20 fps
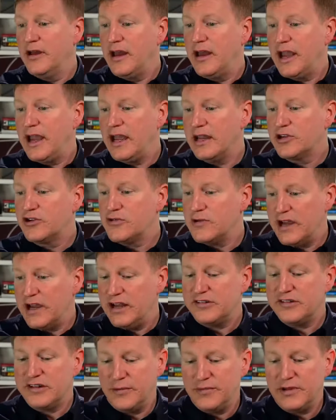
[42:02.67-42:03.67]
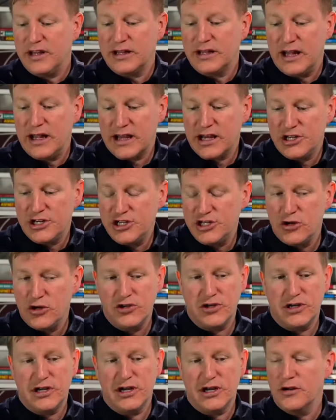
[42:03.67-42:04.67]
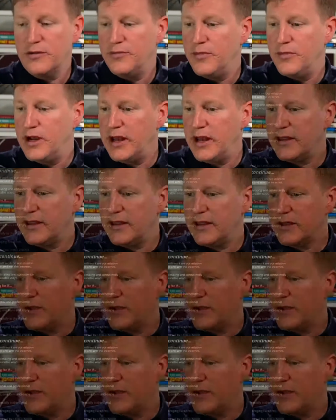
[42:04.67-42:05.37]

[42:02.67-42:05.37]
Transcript: and create something like I showed you here a minute ago,